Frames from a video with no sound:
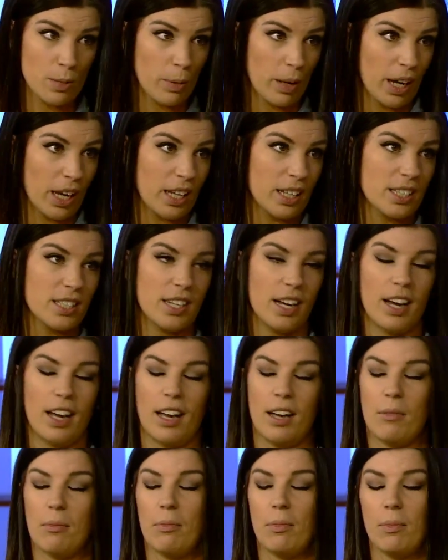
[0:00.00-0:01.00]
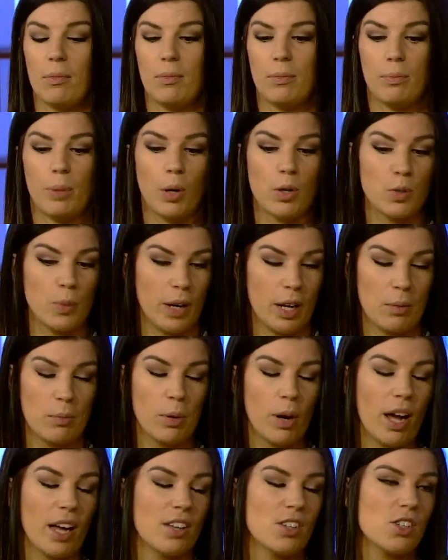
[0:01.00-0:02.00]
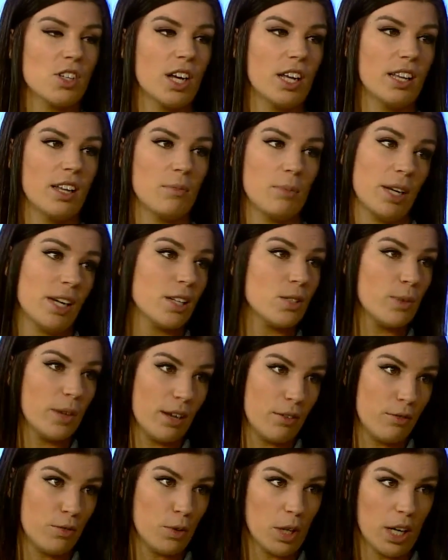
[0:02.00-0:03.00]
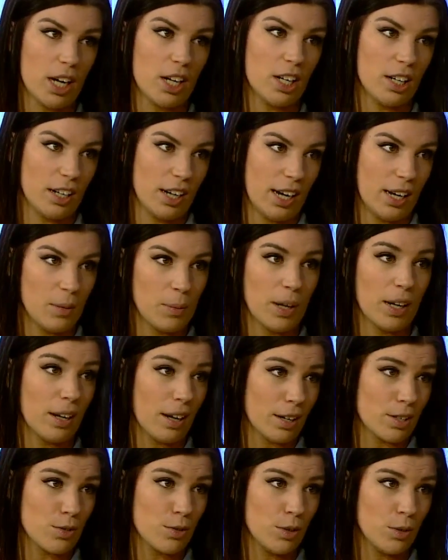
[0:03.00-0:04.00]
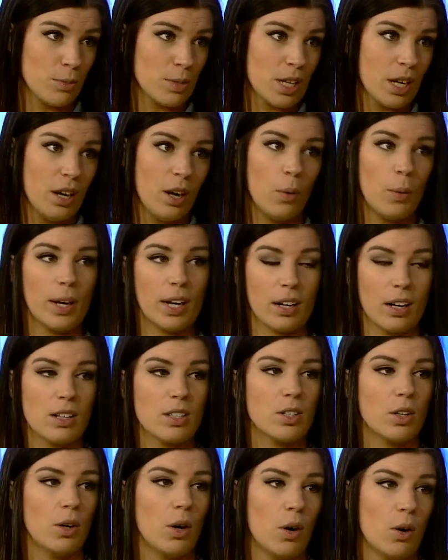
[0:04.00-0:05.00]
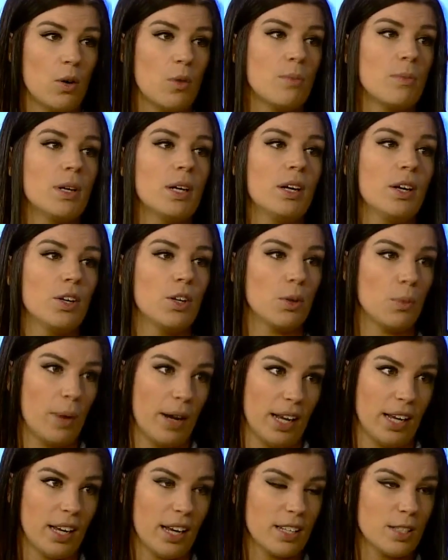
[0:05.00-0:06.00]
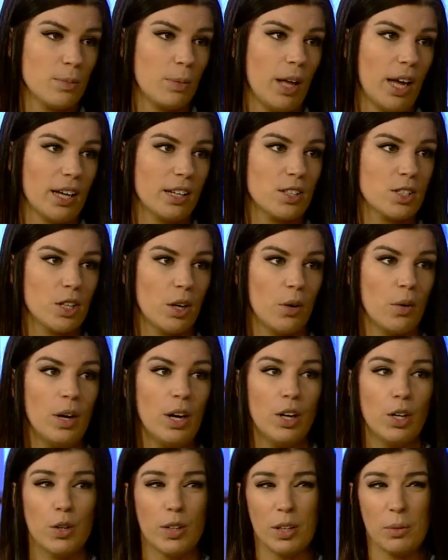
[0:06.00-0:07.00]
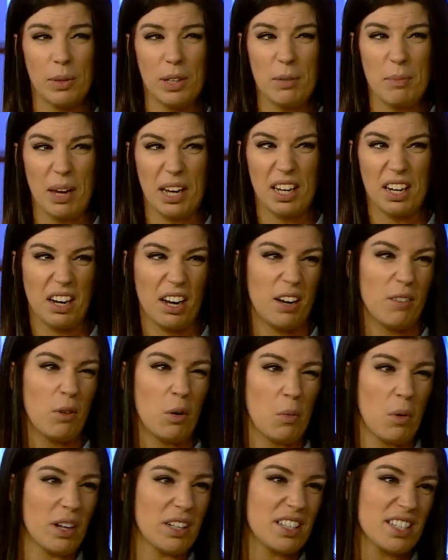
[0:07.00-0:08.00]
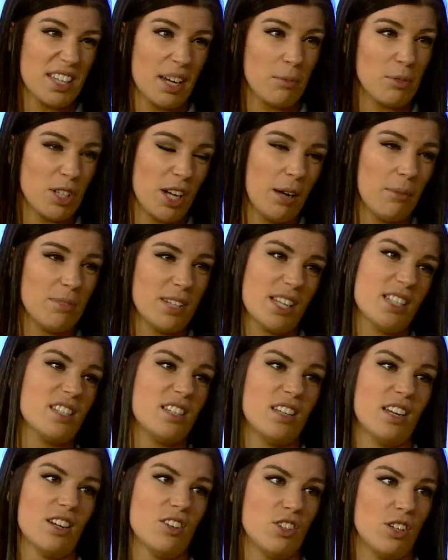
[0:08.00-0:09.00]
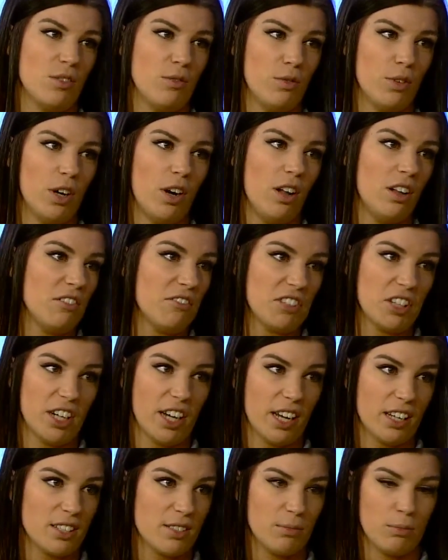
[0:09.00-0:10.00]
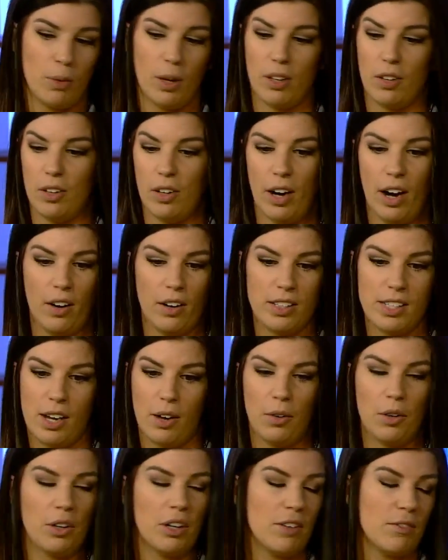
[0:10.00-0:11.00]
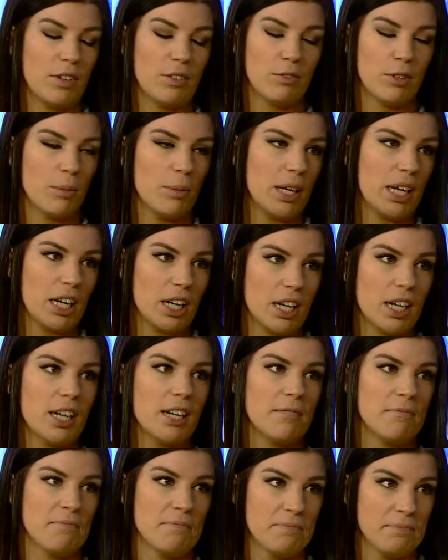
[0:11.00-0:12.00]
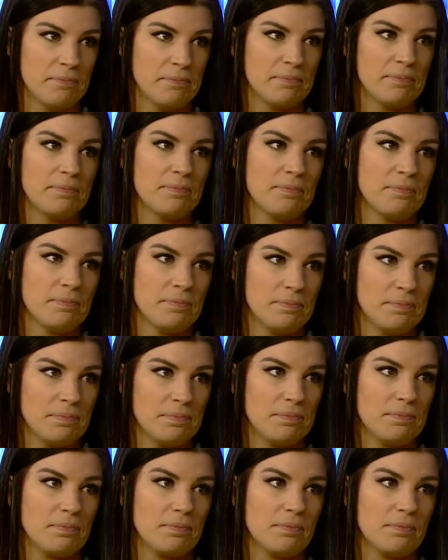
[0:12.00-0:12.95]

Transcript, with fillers: space, post-wedding brunch, and then because we have 481 guest rooms, we can also home your wedding guest block. So you can really make it kind of a one-stop shop destination for all of your guests, whether they're out of town or even from the area. And I bet you kind of see